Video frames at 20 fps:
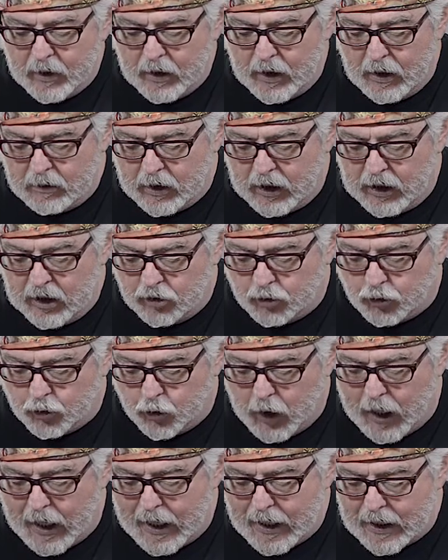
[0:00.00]
I'm kind of
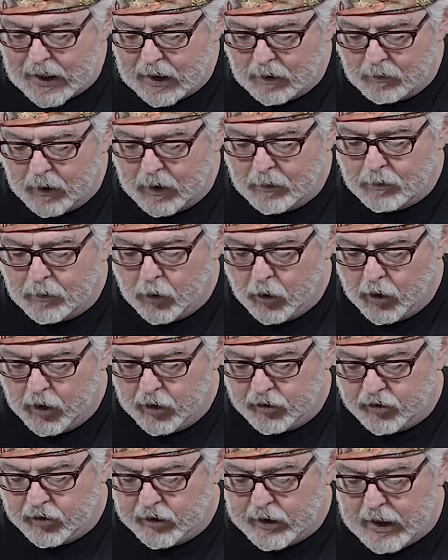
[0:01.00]
dragging my
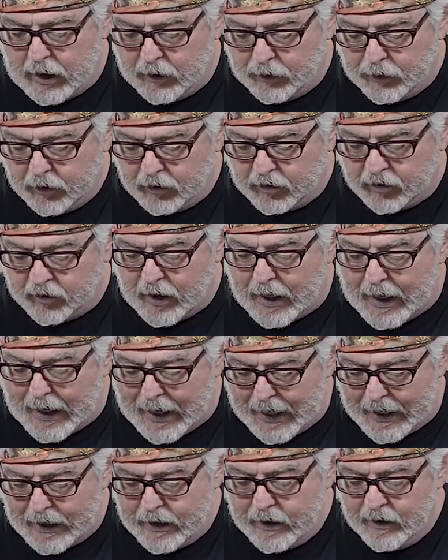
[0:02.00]
brush down the
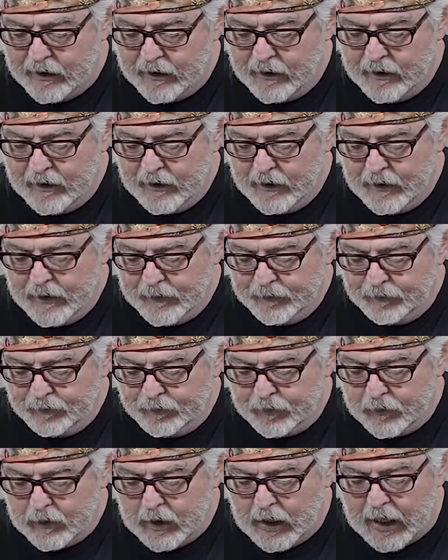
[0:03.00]
side,
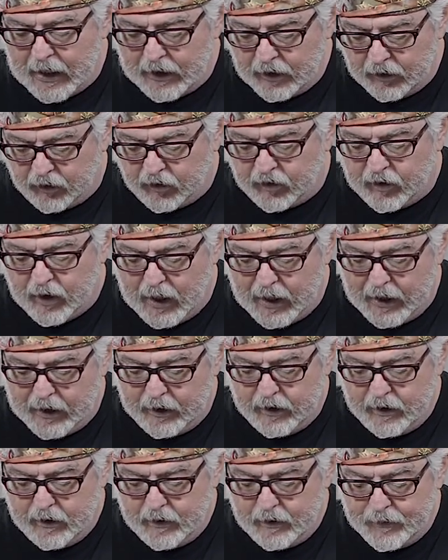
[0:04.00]
on its
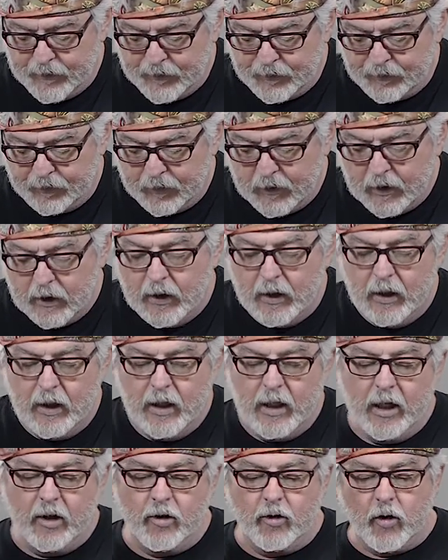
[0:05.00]
side,
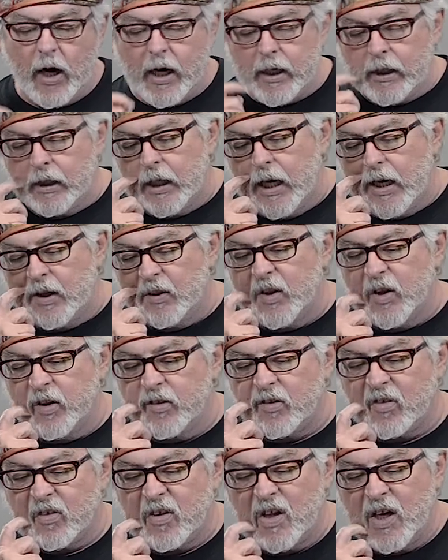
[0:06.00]
and dragging down
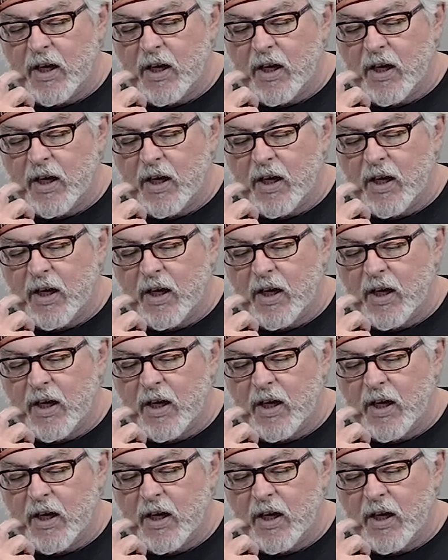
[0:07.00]
this